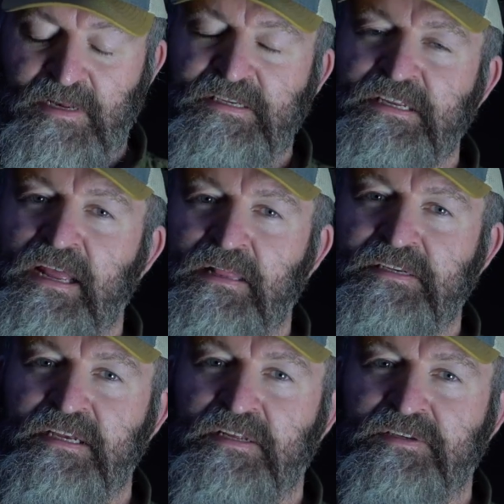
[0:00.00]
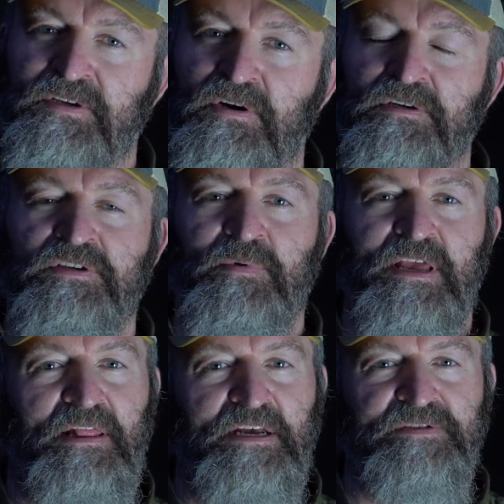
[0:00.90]
and a stainless insert so we
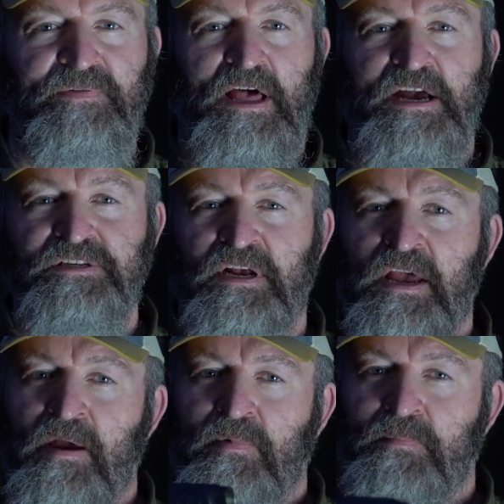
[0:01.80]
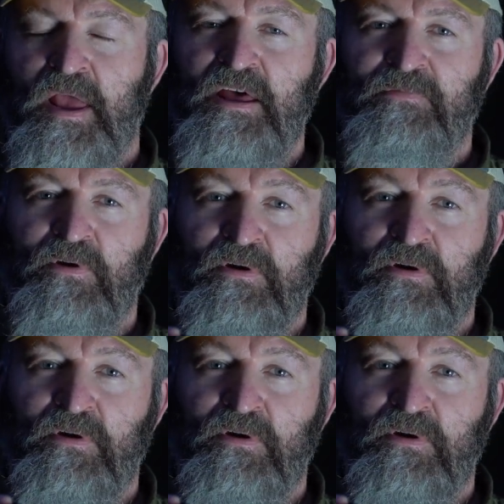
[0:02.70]
get less flash. But man, for